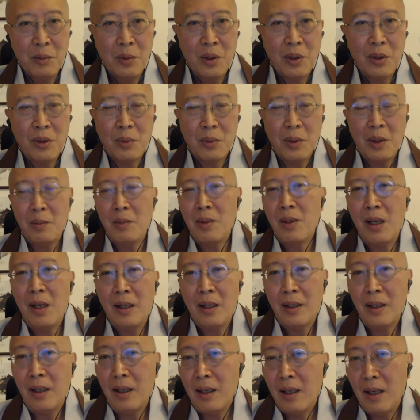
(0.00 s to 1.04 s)
Which is what I'm
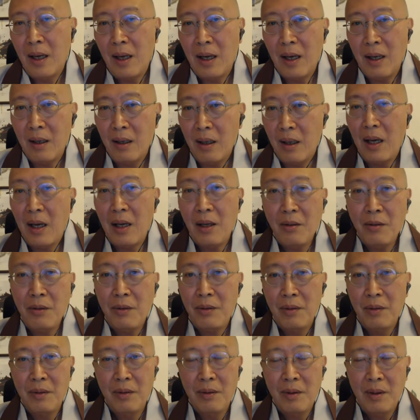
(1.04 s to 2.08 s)
saying, that our
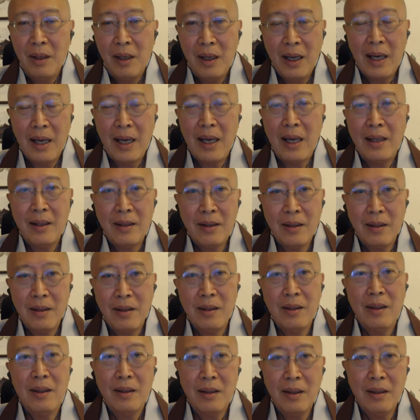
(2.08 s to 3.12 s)
life has a
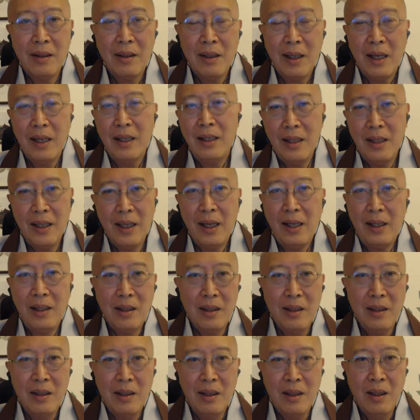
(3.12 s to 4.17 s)
certain end
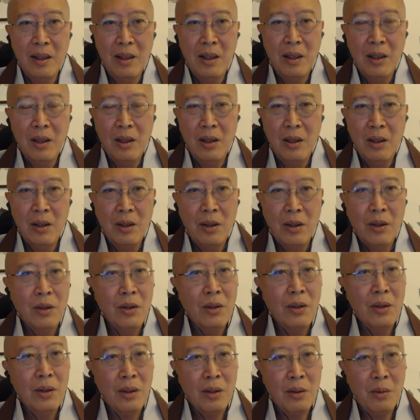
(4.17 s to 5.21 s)
date.
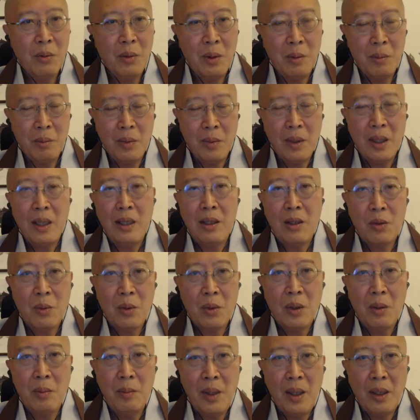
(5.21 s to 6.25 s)
So we might as
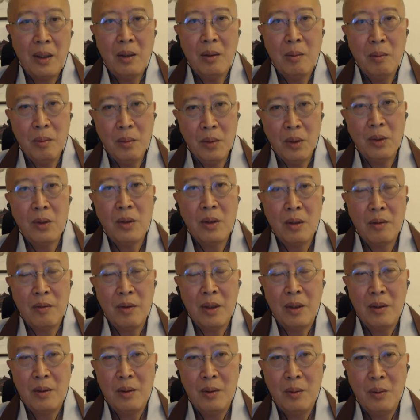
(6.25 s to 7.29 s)
well make the most of
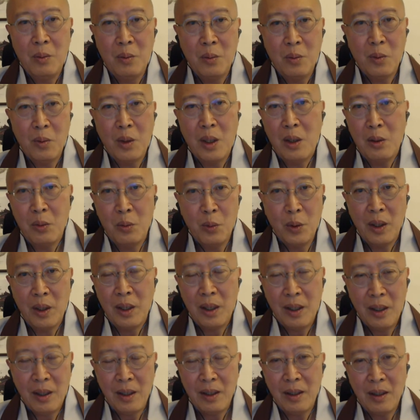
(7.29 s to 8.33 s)
it while we're
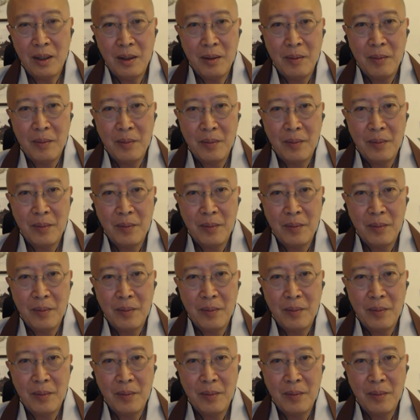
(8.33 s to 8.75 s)
here.